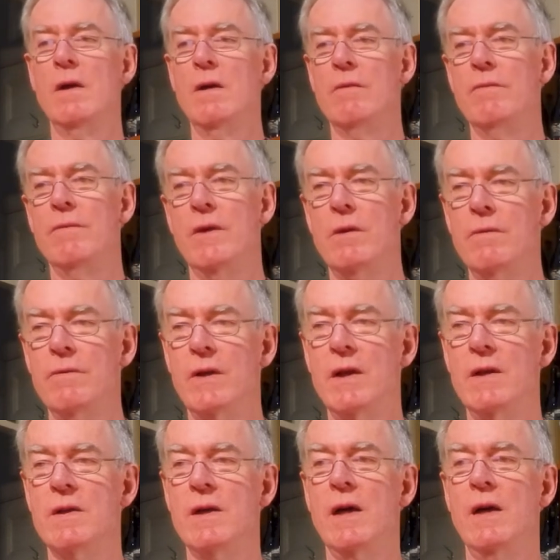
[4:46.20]
velvety
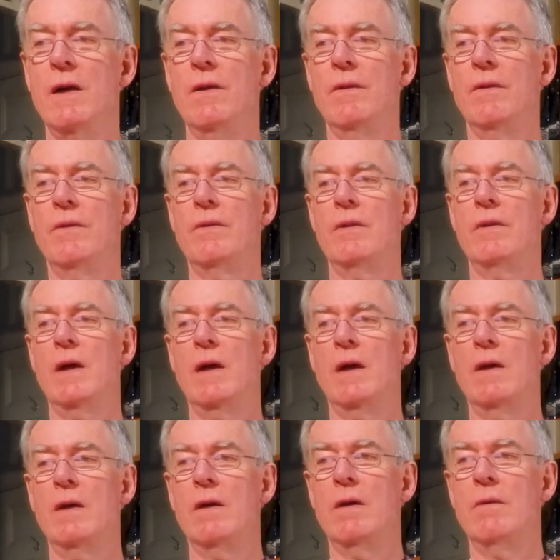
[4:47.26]
tannins,
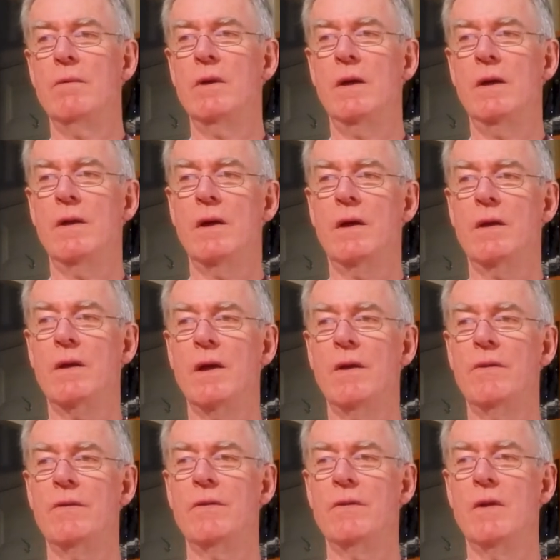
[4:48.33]
and I really think
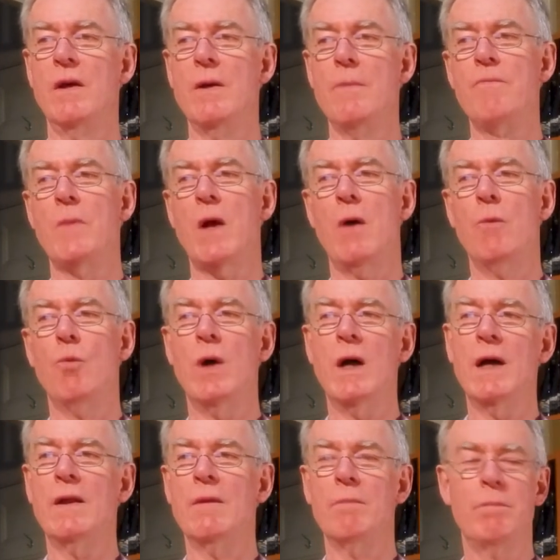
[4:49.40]
that's a
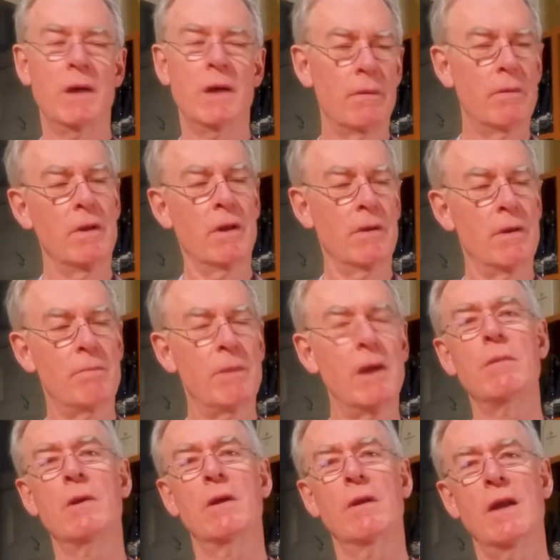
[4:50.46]
wine that the
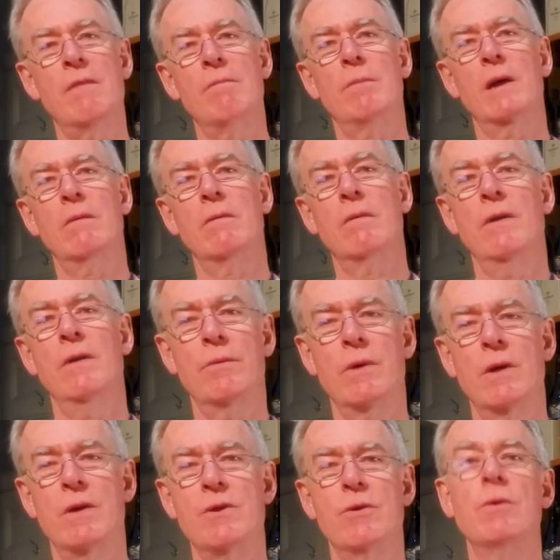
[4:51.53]
people who love big reds would
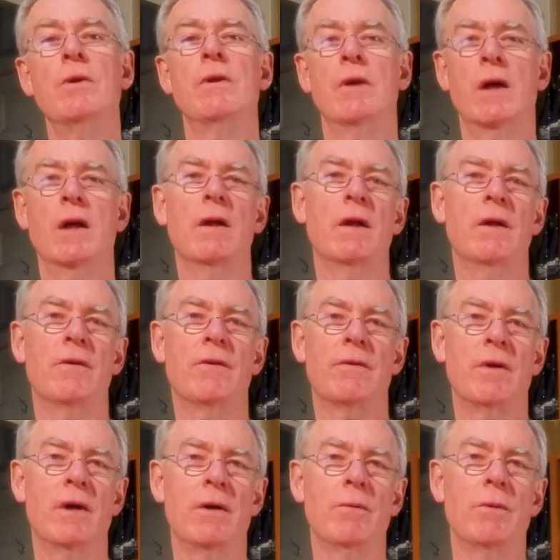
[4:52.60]
enjoy drinking that
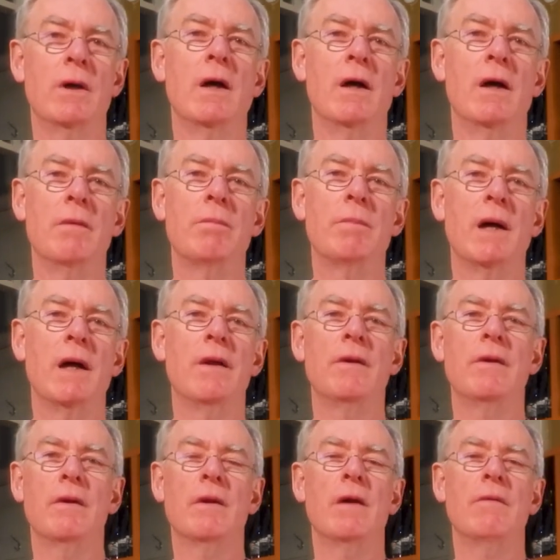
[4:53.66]
straight away, but
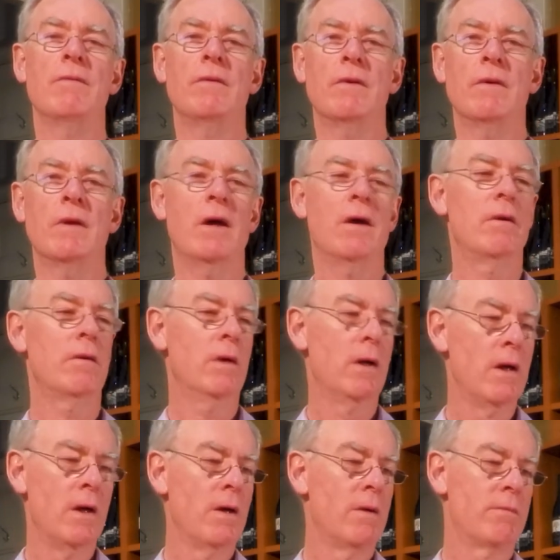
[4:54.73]
you have no
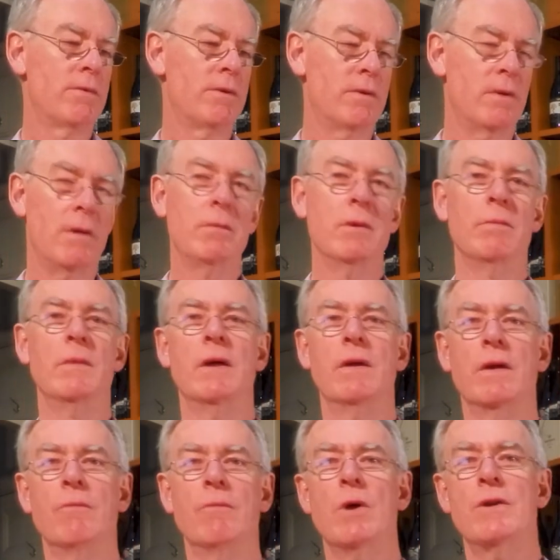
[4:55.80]
problem
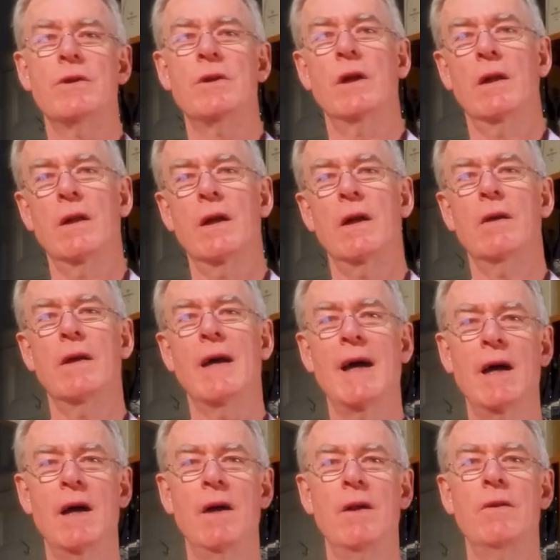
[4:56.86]
in watching that
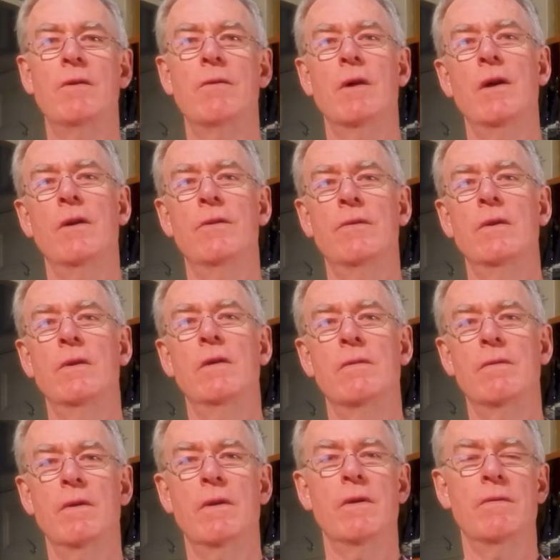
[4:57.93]
age gracefully
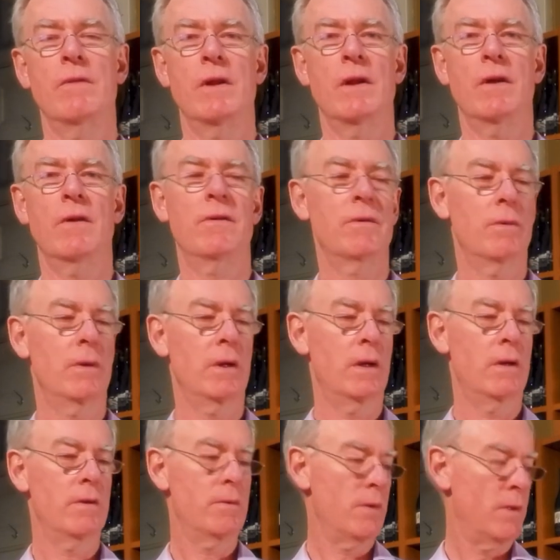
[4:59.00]
for the next 20
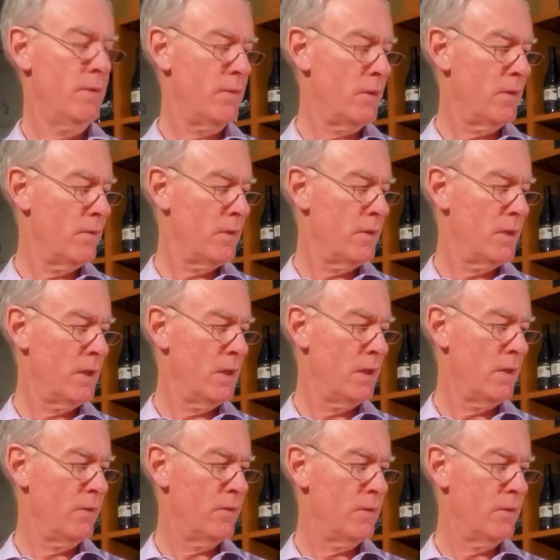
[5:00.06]
to 25, 30 years.